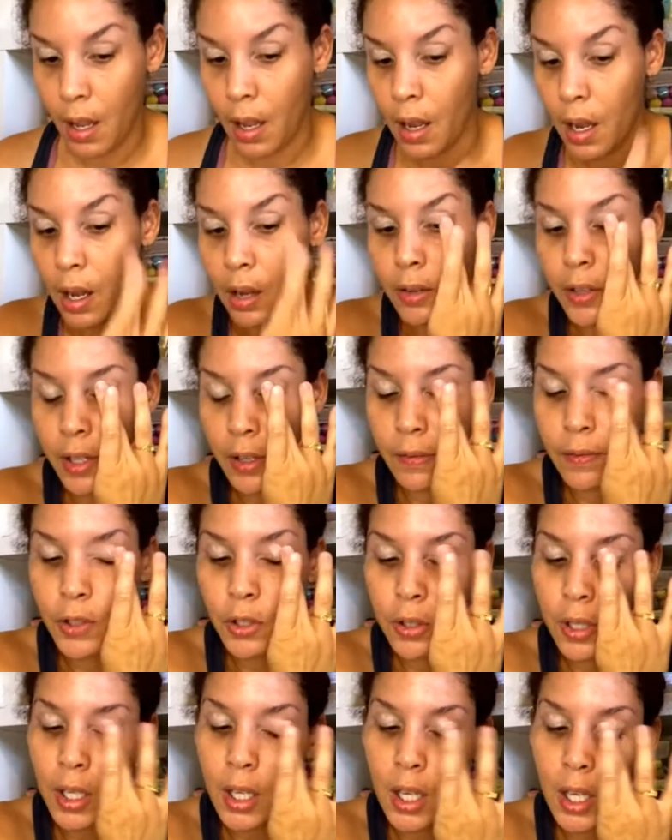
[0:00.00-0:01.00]
I'll give you
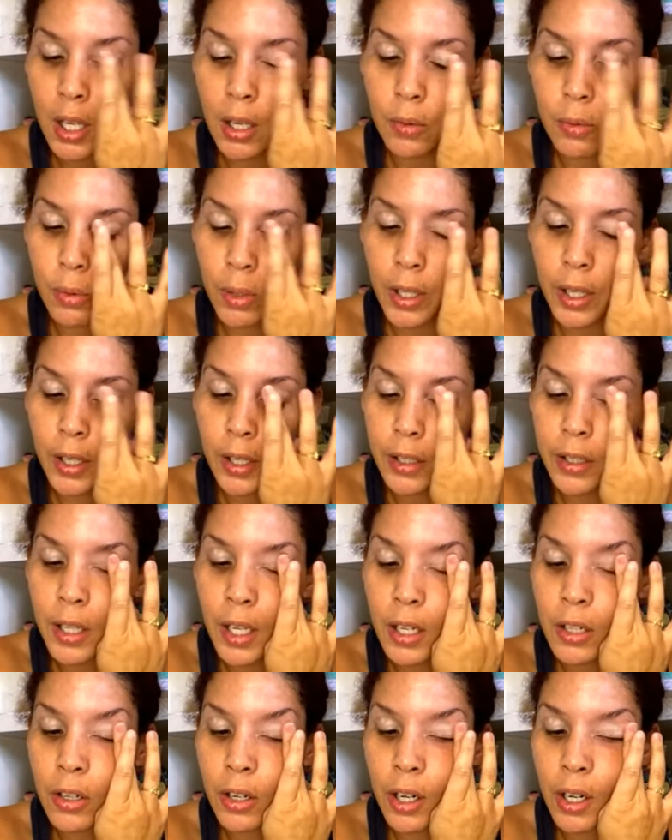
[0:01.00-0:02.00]
the keyword that
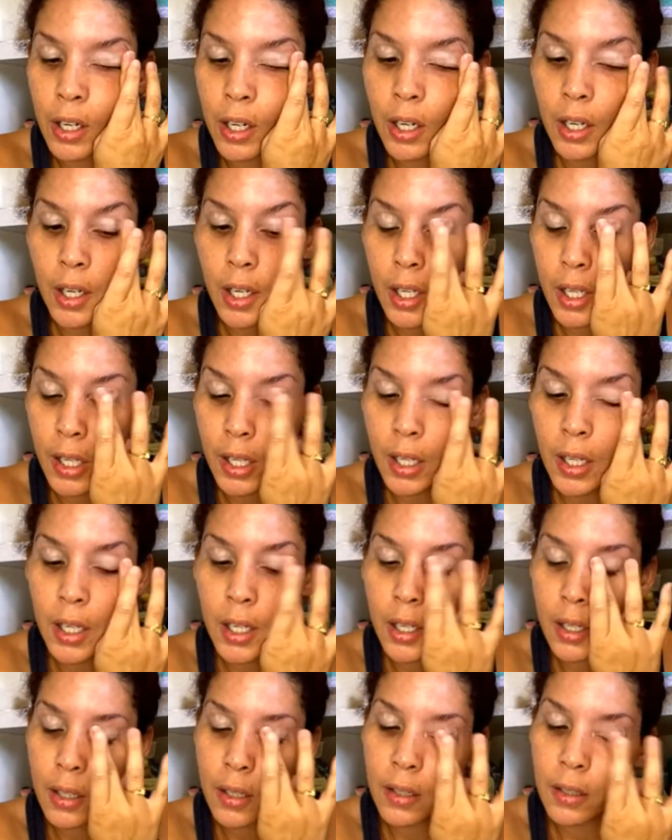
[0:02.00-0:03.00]
you're going to need,
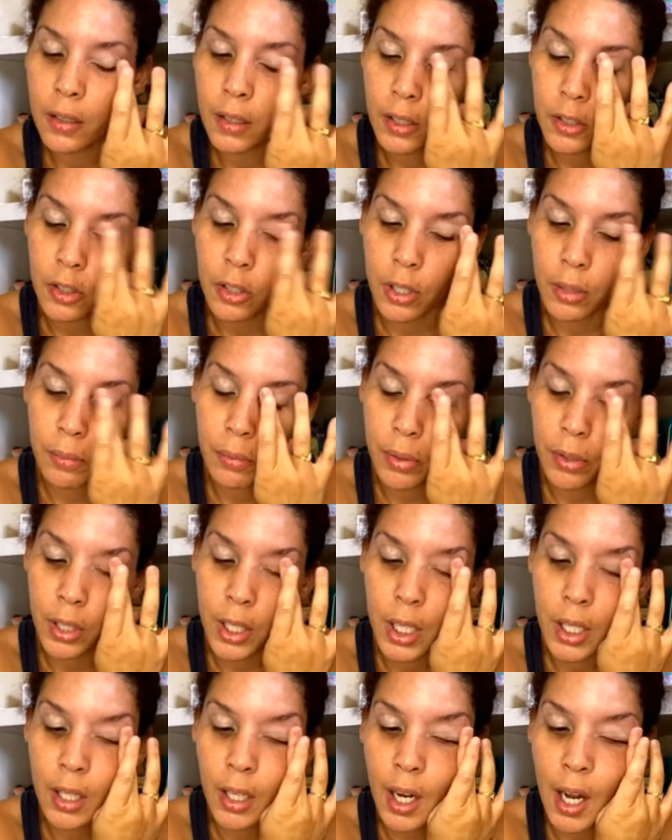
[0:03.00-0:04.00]
and you can put it in
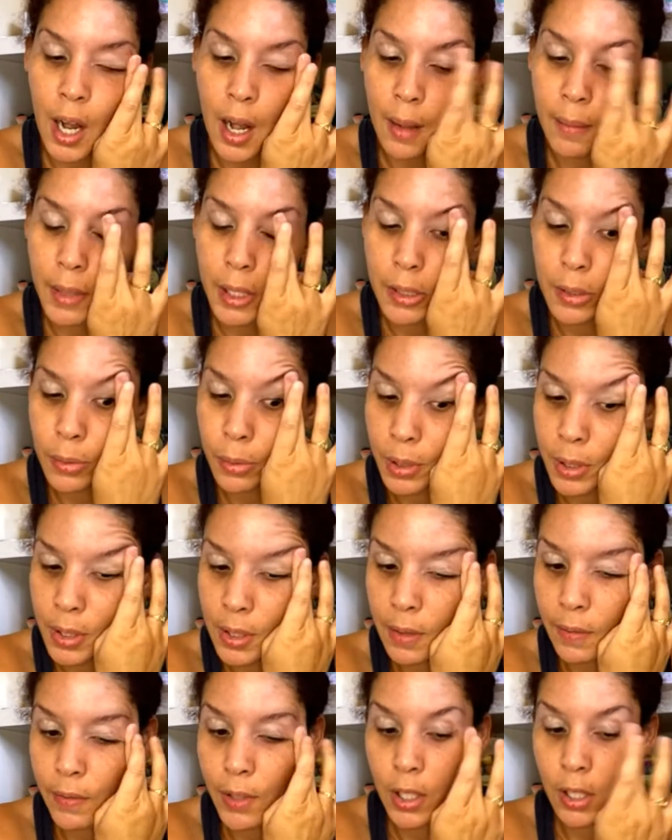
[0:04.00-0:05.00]
the comments once the
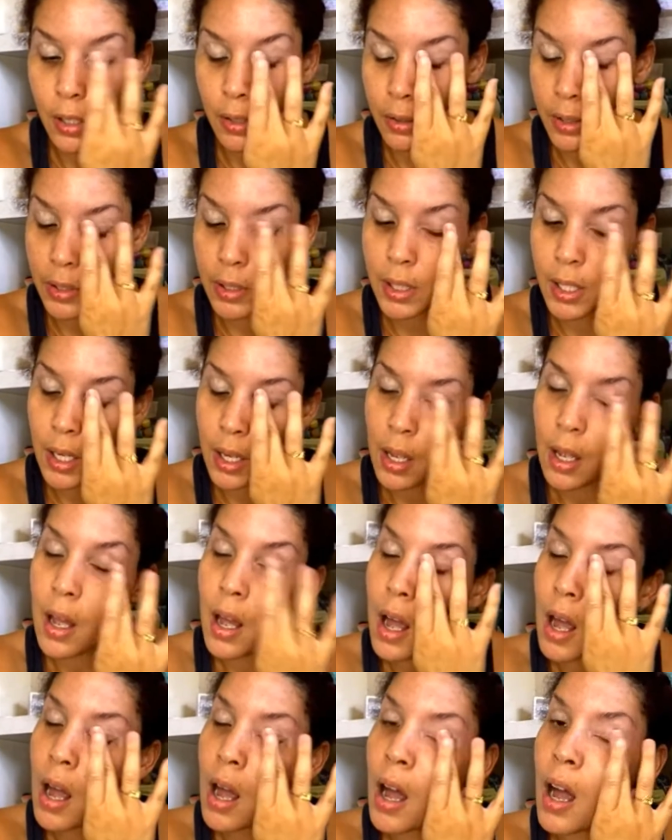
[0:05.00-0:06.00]
video is
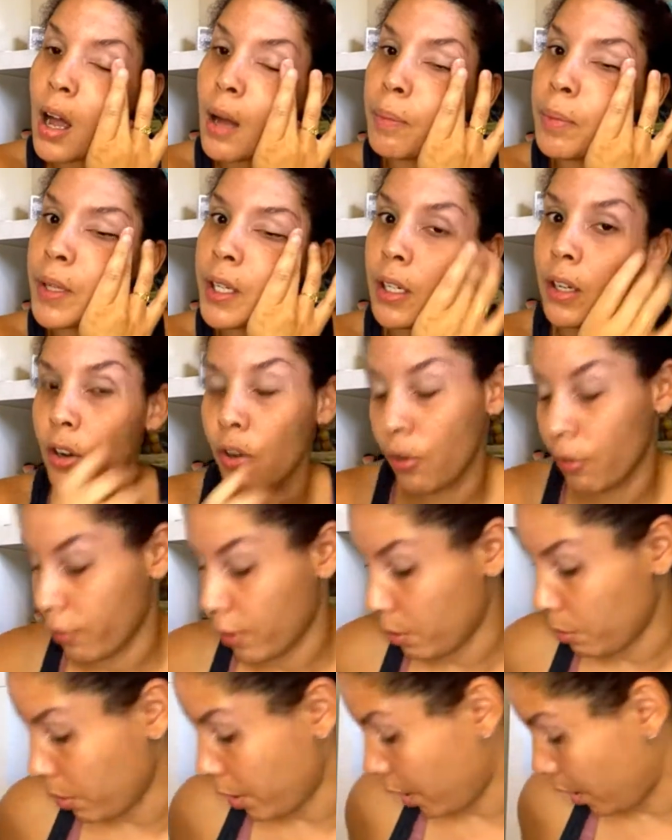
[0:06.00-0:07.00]
up and over
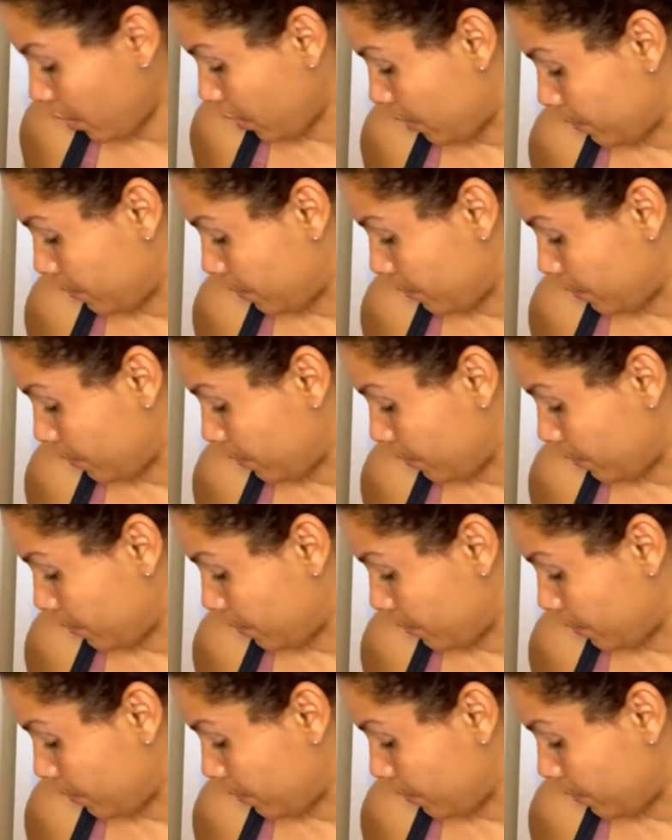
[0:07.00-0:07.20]
with.